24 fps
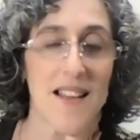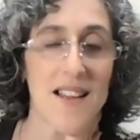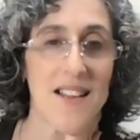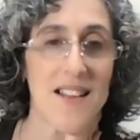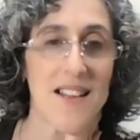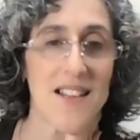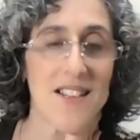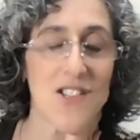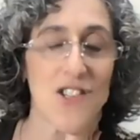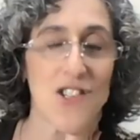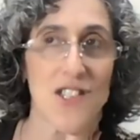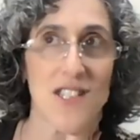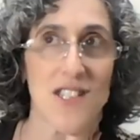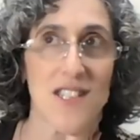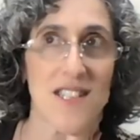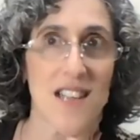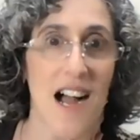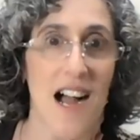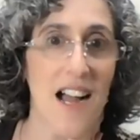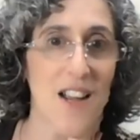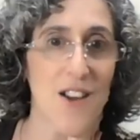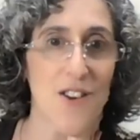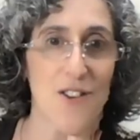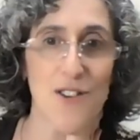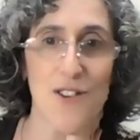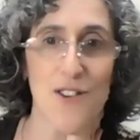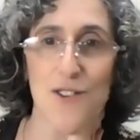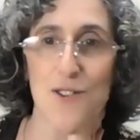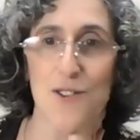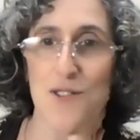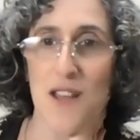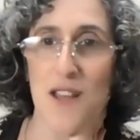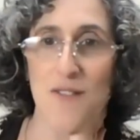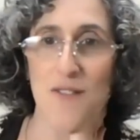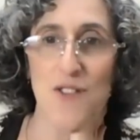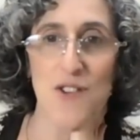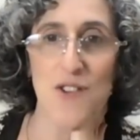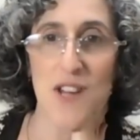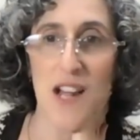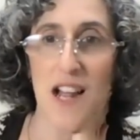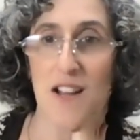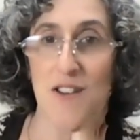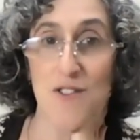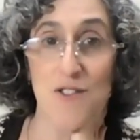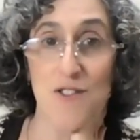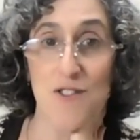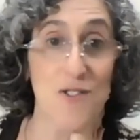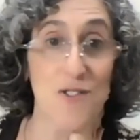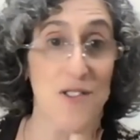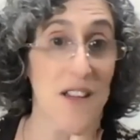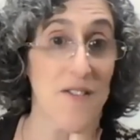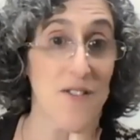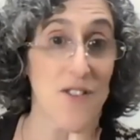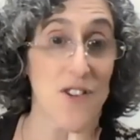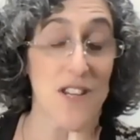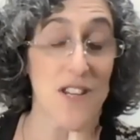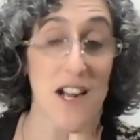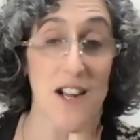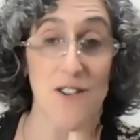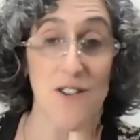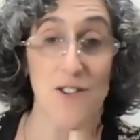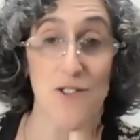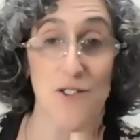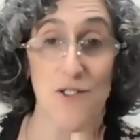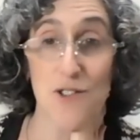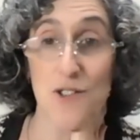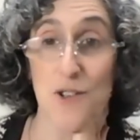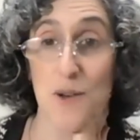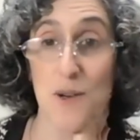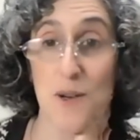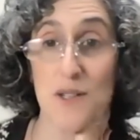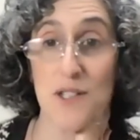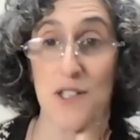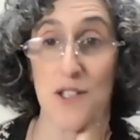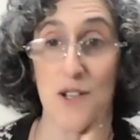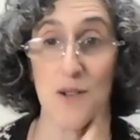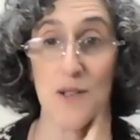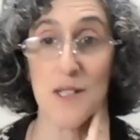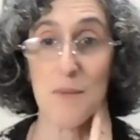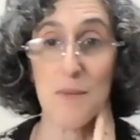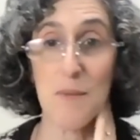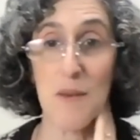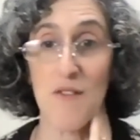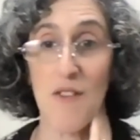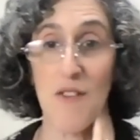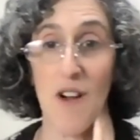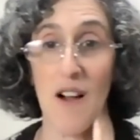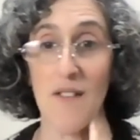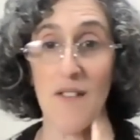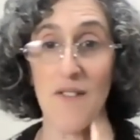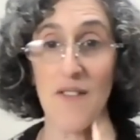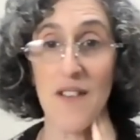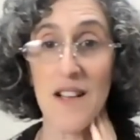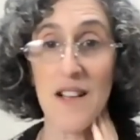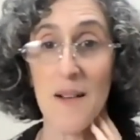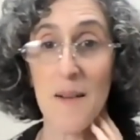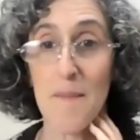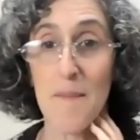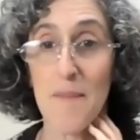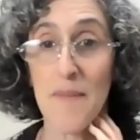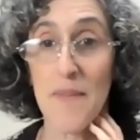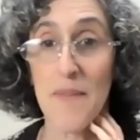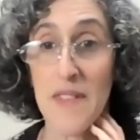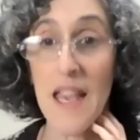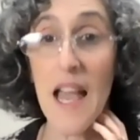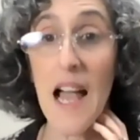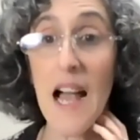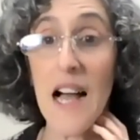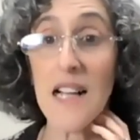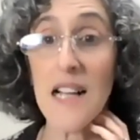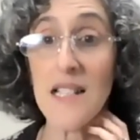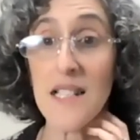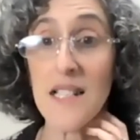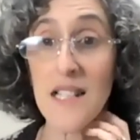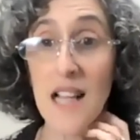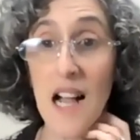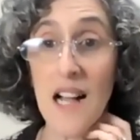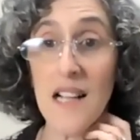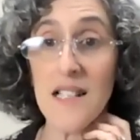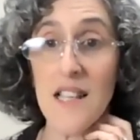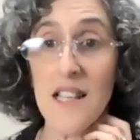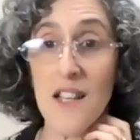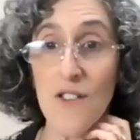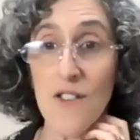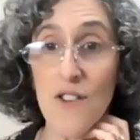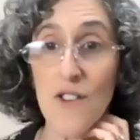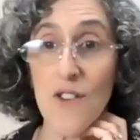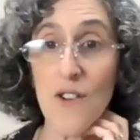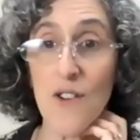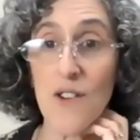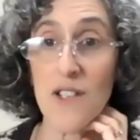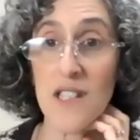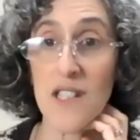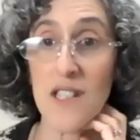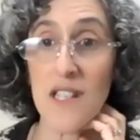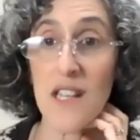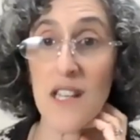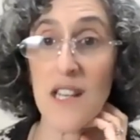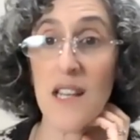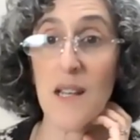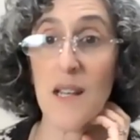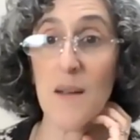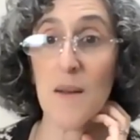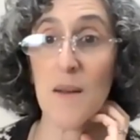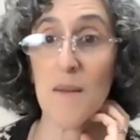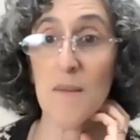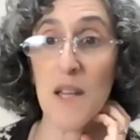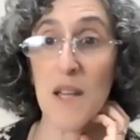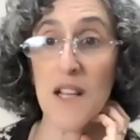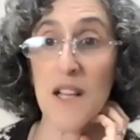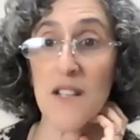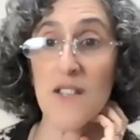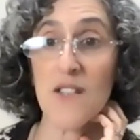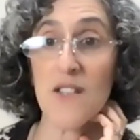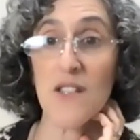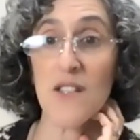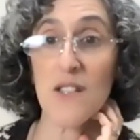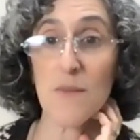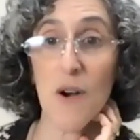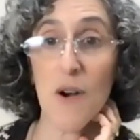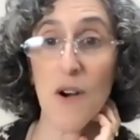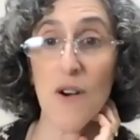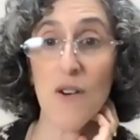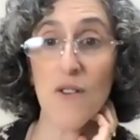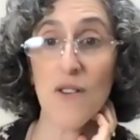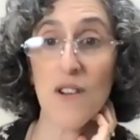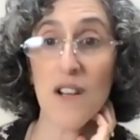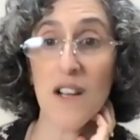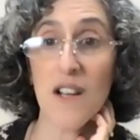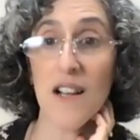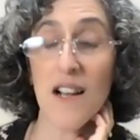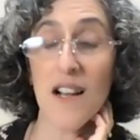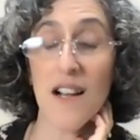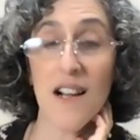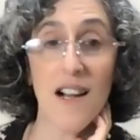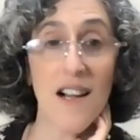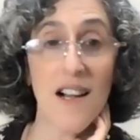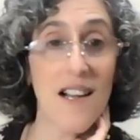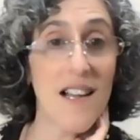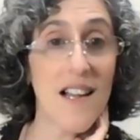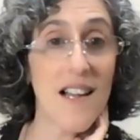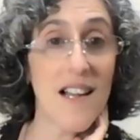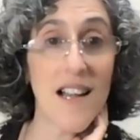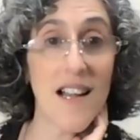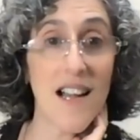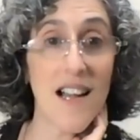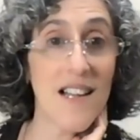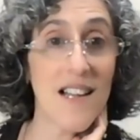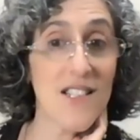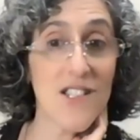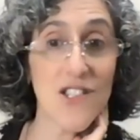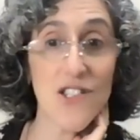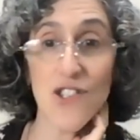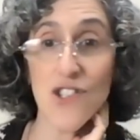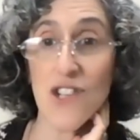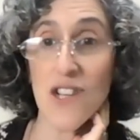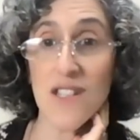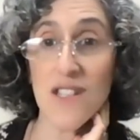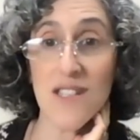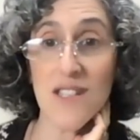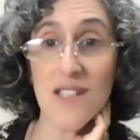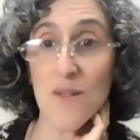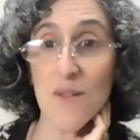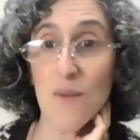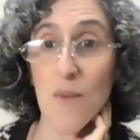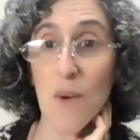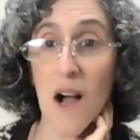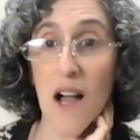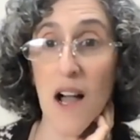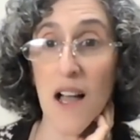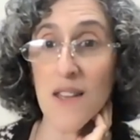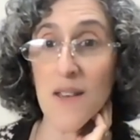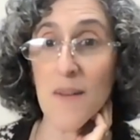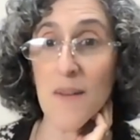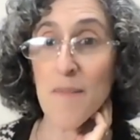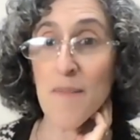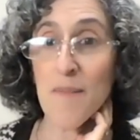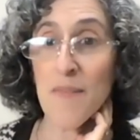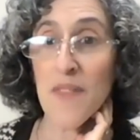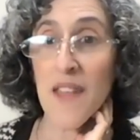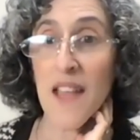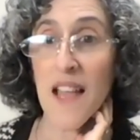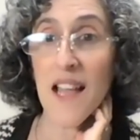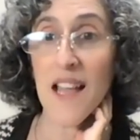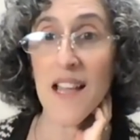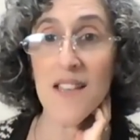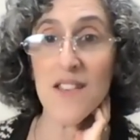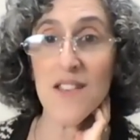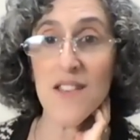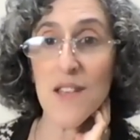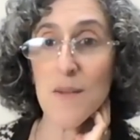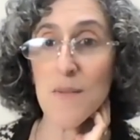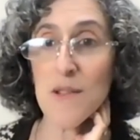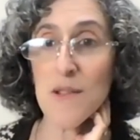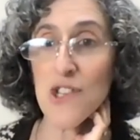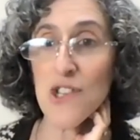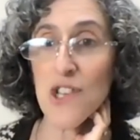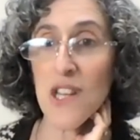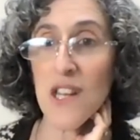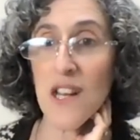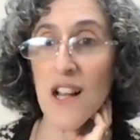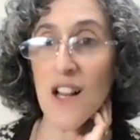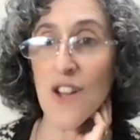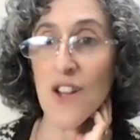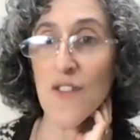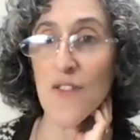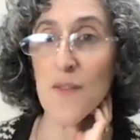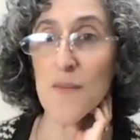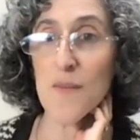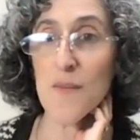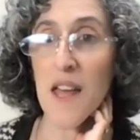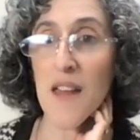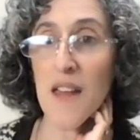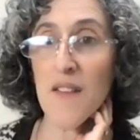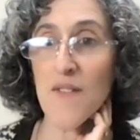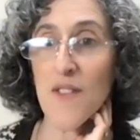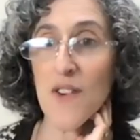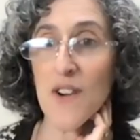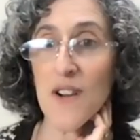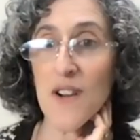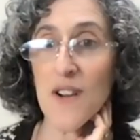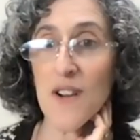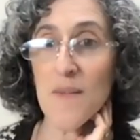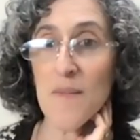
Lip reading: just dire news after dire news after dire news. So it's been rough. Yeah, skies here in New York City because of the smoke. It's just wild. Hazy in Michigan. Hello from Denver.